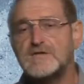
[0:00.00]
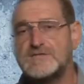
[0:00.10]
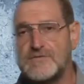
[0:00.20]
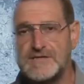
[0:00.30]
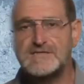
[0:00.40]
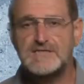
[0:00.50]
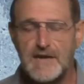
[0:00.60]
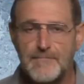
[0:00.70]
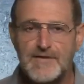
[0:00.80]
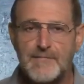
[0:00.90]
So it's
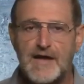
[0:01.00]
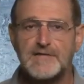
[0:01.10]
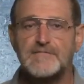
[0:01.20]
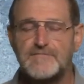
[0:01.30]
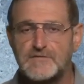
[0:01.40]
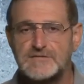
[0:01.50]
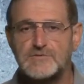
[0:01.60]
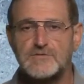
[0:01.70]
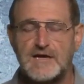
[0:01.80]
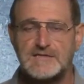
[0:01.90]
implement first
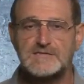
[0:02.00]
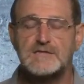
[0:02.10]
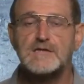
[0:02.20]
to last